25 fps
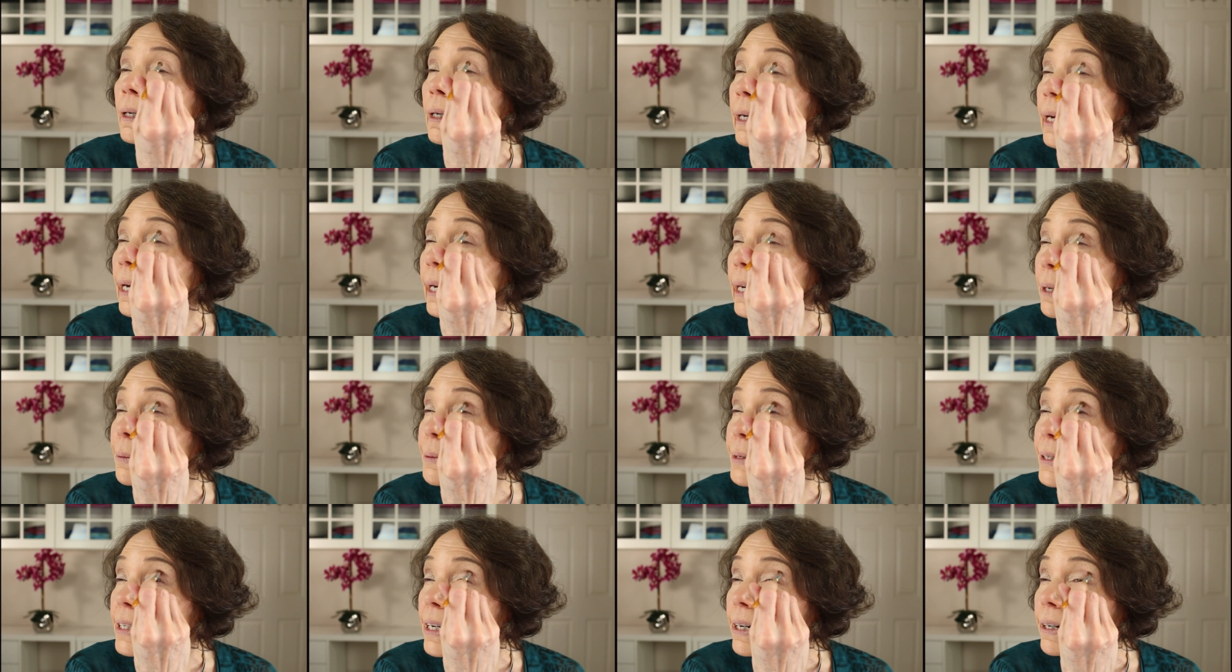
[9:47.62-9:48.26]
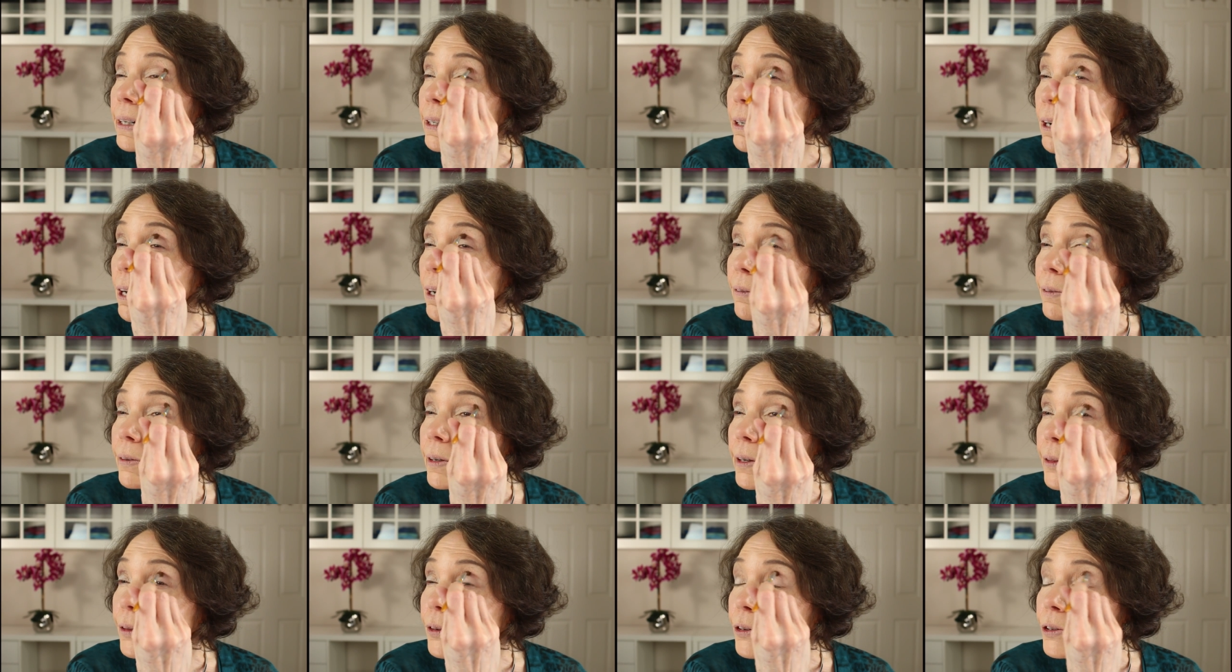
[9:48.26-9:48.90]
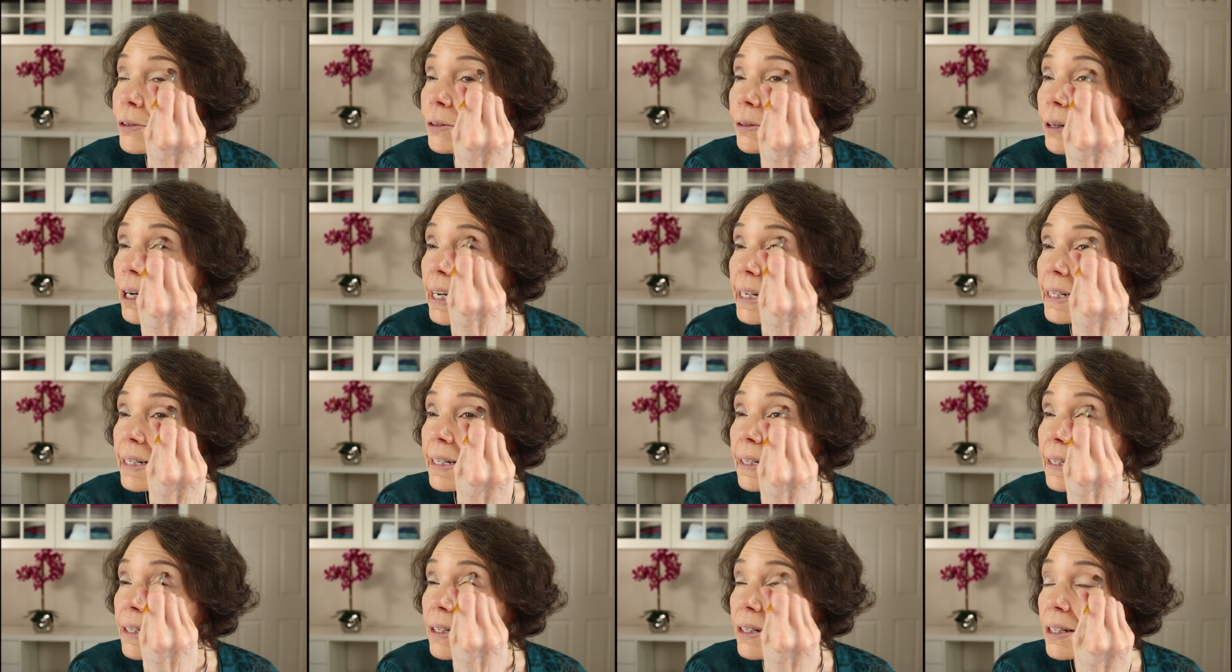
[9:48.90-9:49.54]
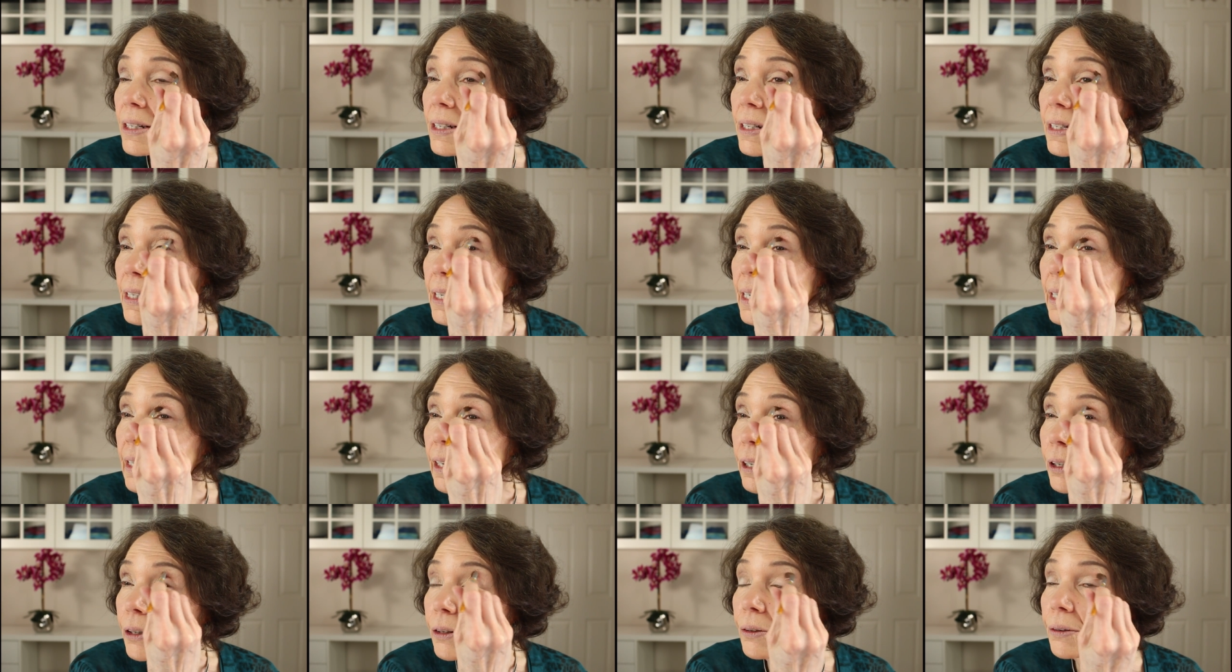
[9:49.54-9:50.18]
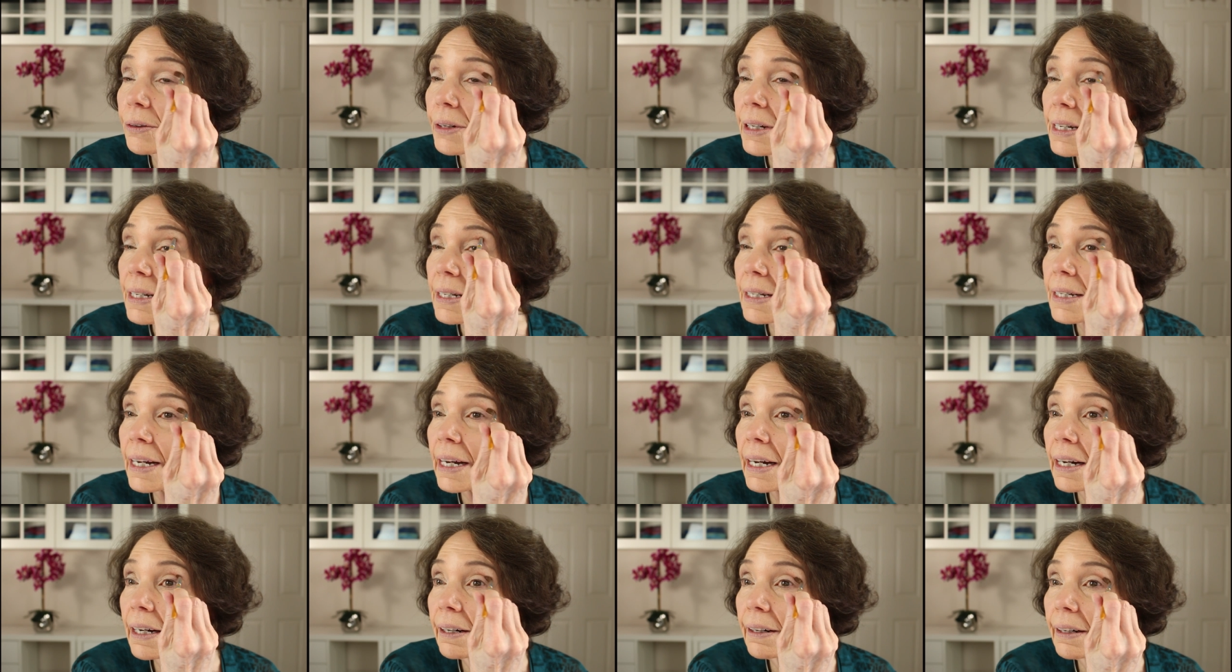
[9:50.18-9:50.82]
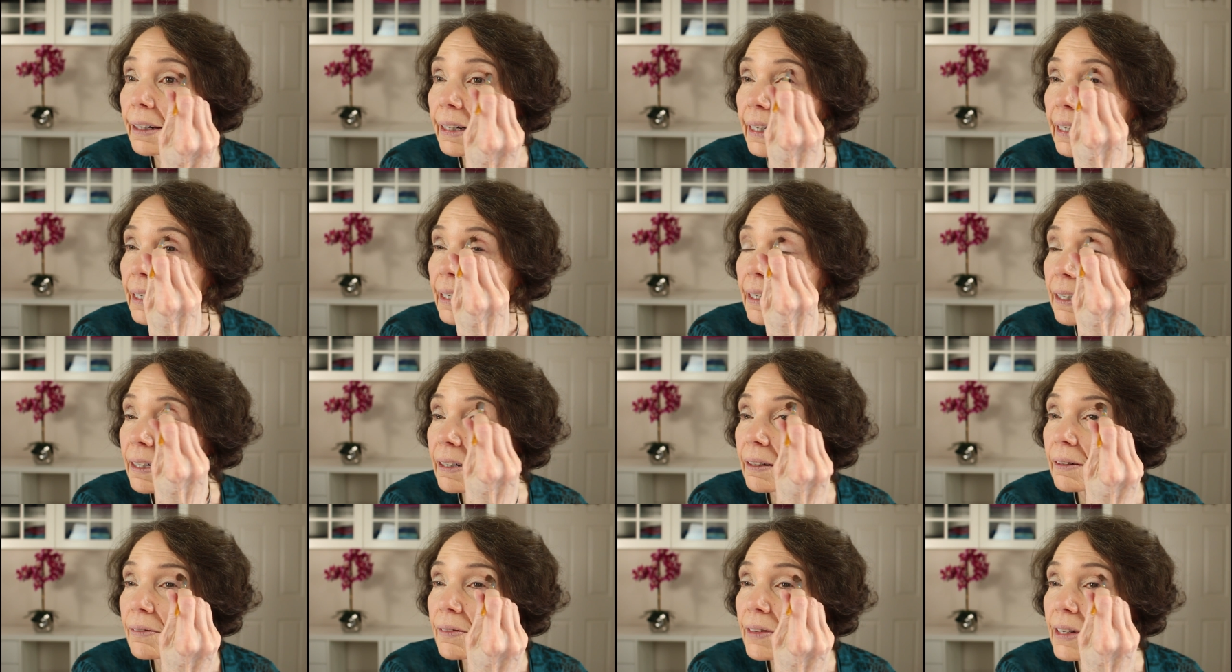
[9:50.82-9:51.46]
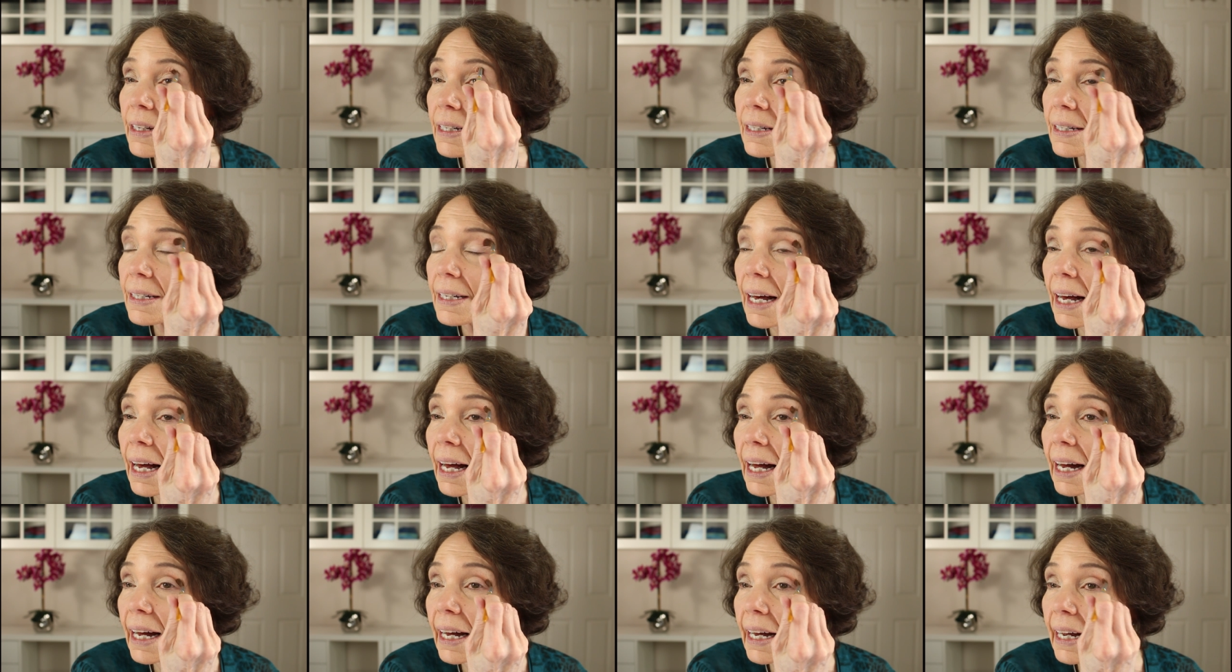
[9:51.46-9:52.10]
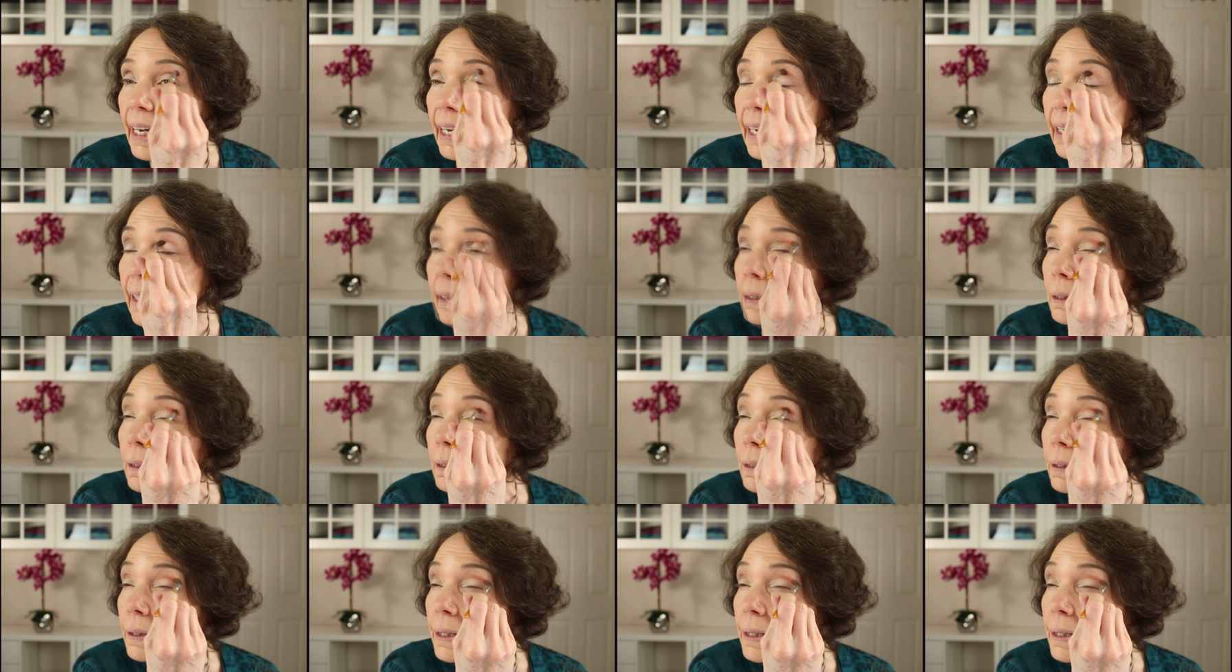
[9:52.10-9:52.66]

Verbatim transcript: Again, I'm starting off with trust just in the crease area of this eye.